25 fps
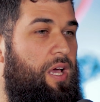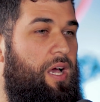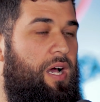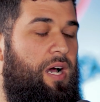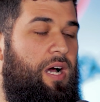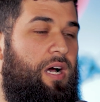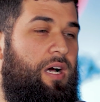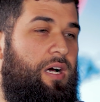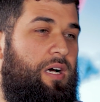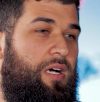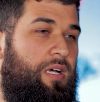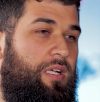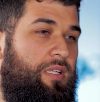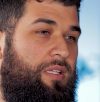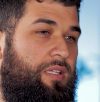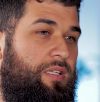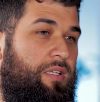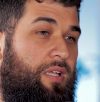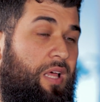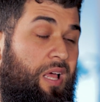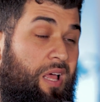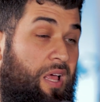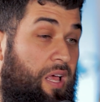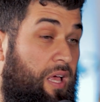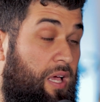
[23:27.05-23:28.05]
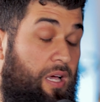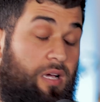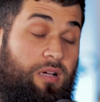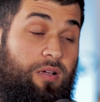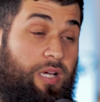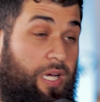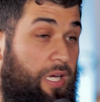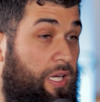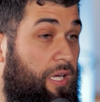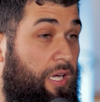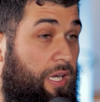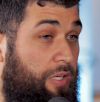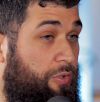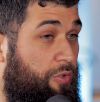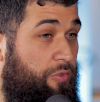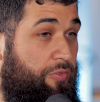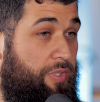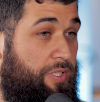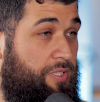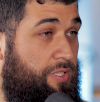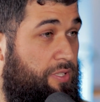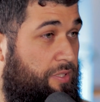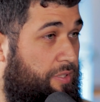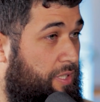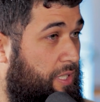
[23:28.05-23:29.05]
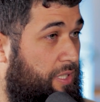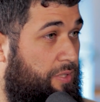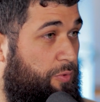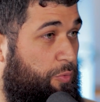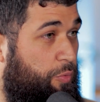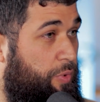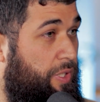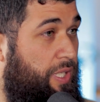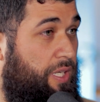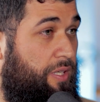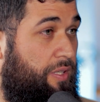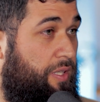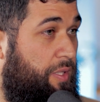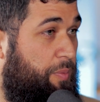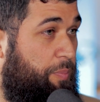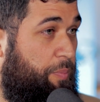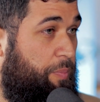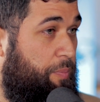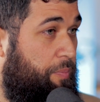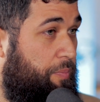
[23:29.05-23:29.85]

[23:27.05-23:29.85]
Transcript: and I already think we are the